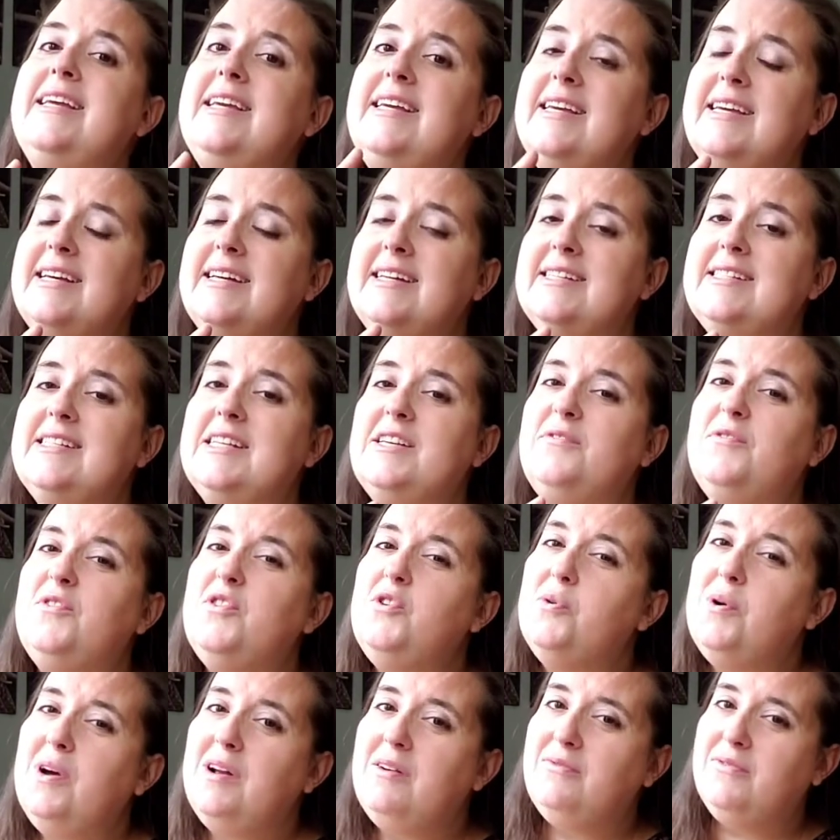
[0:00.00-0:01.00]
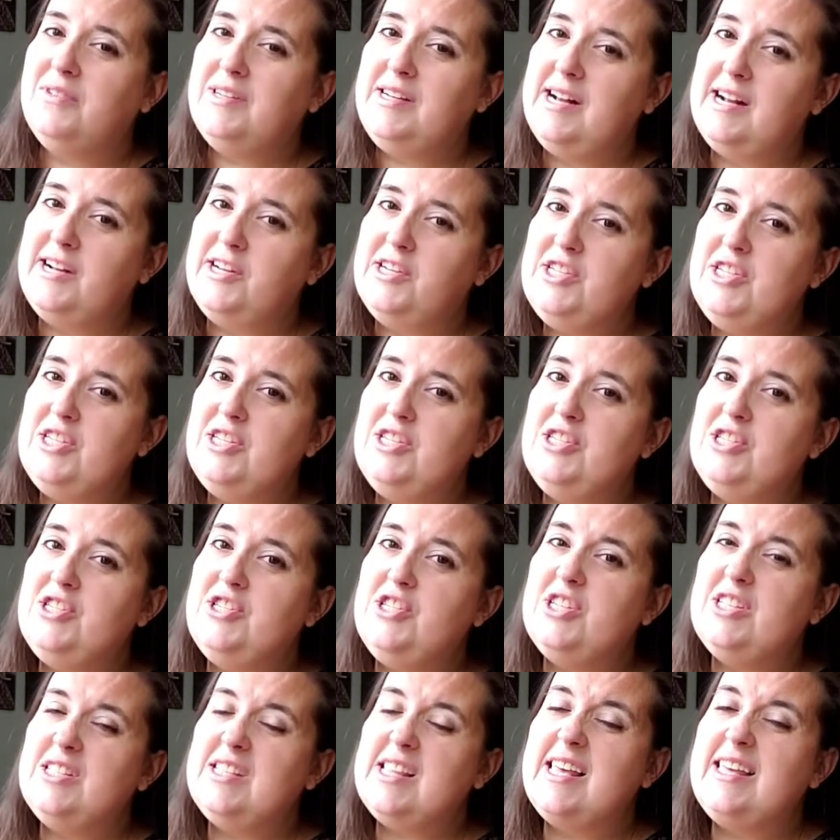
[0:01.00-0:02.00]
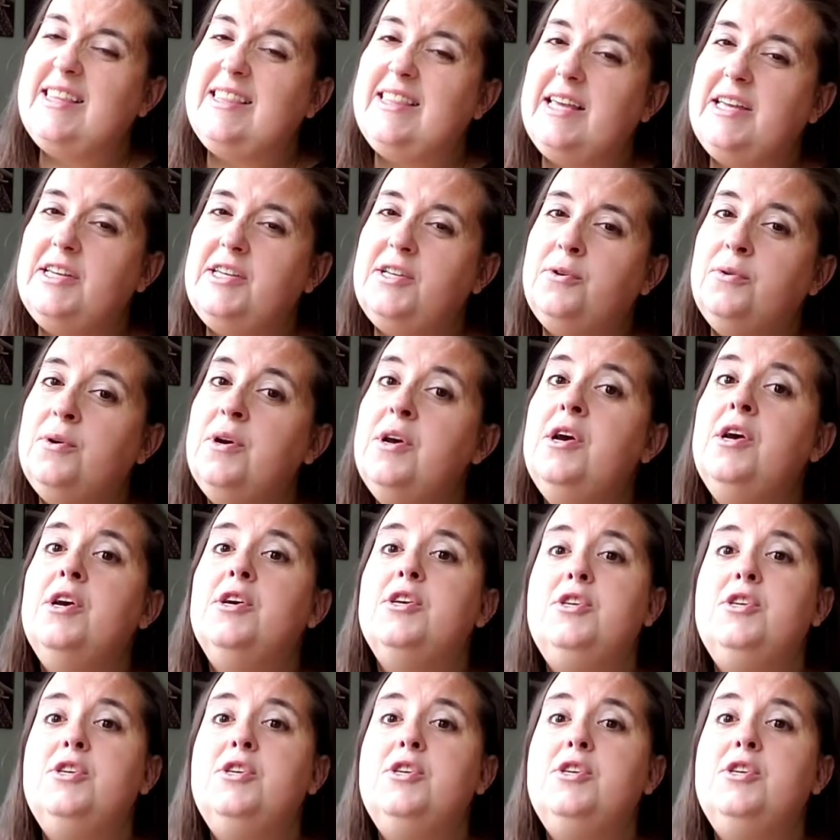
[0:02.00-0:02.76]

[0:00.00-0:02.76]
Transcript: And if you have reactions just like they do,